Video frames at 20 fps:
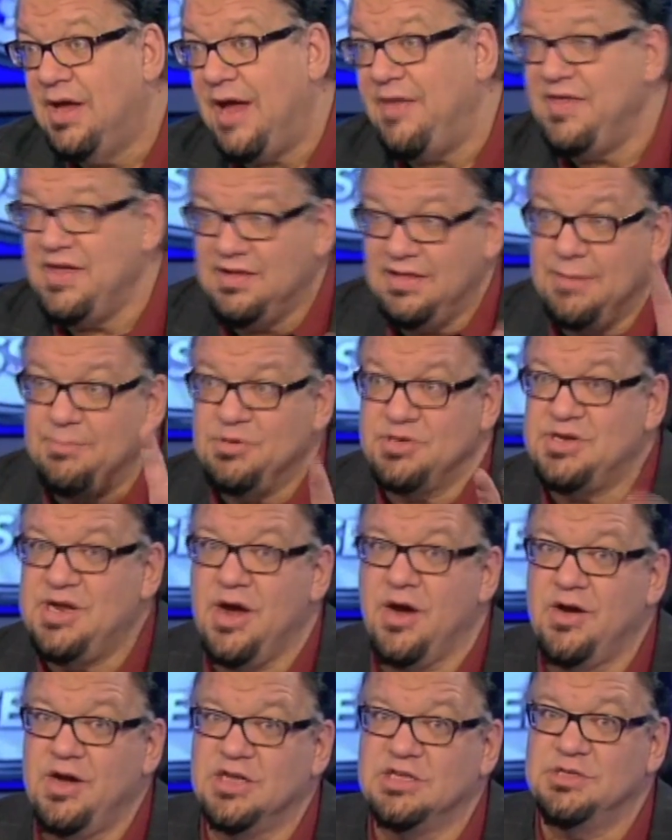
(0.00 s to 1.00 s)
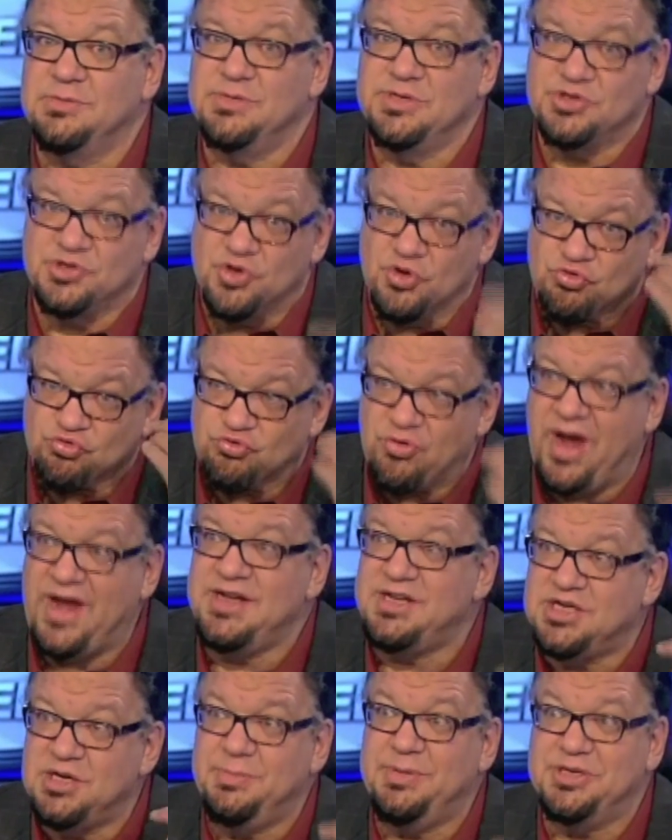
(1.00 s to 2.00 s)
I think libertarianism is the
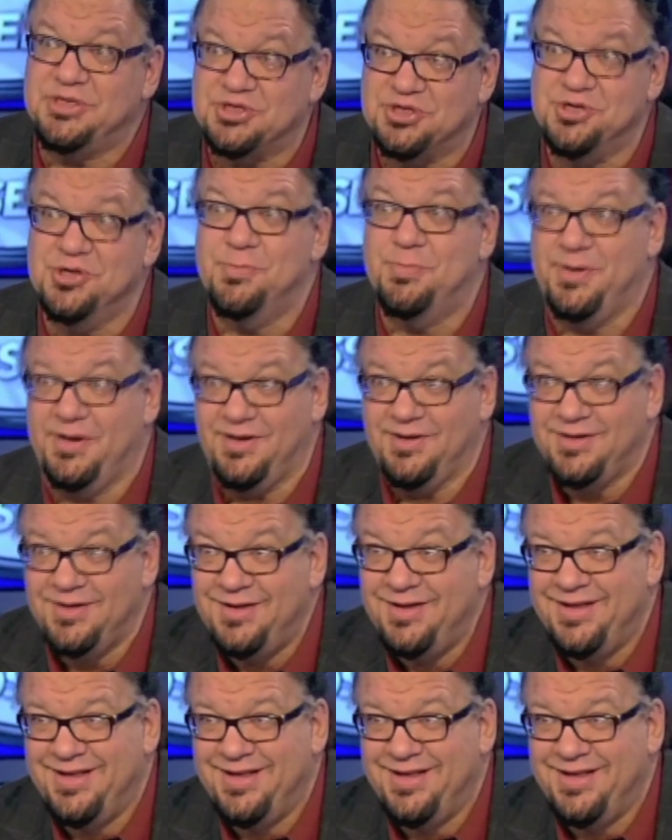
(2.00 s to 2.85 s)
right to be stupid.